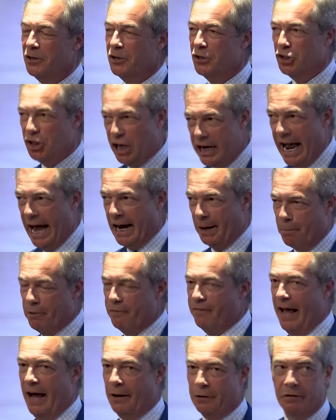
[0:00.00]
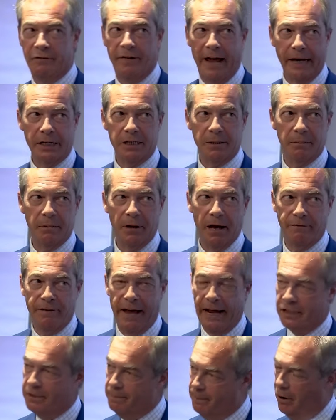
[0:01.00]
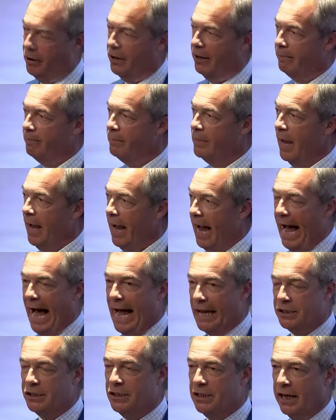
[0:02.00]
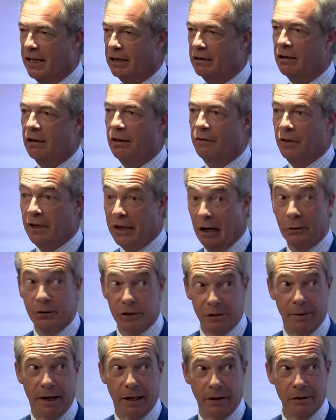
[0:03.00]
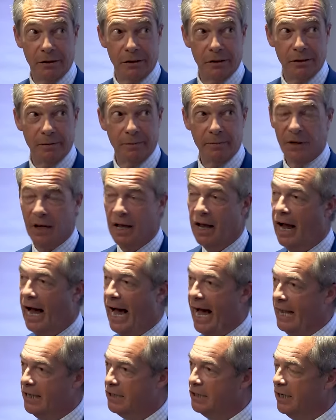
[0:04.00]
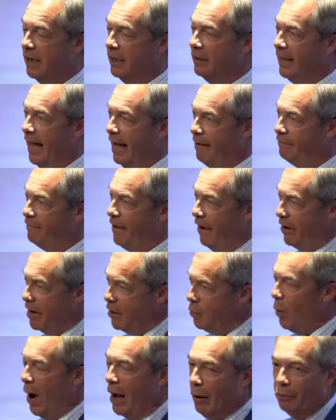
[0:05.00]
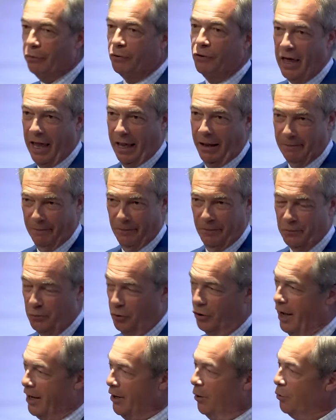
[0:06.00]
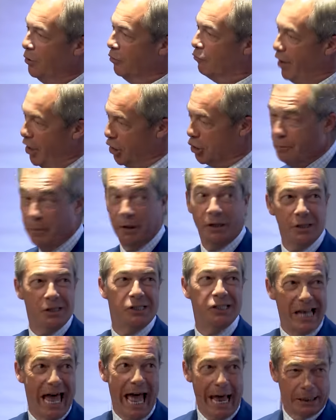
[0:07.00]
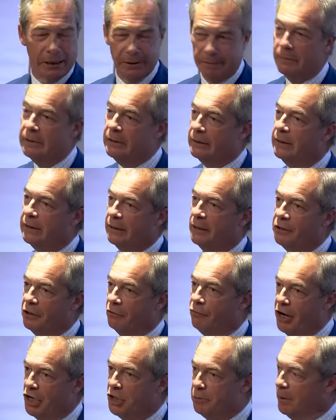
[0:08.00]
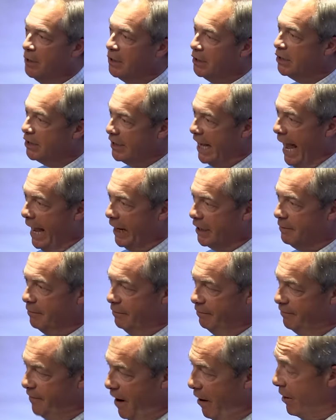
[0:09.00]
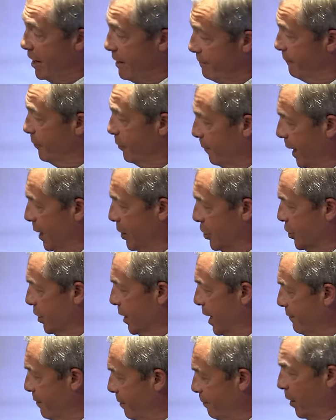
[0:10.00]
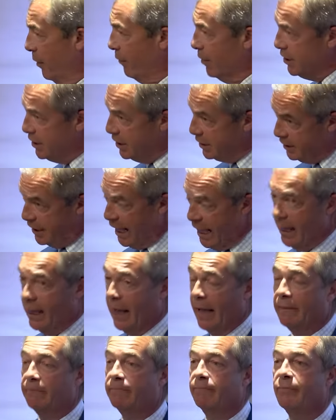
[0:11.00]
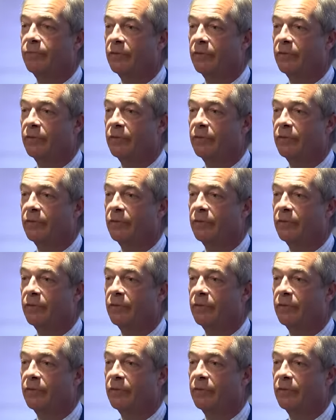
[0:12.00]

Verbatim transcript: she had a profound effect, effect upon him, as did the Goldsmiths, as did that very wealthy, what I call the Richmond set. The Richmond set, very influential over Boris's thinking.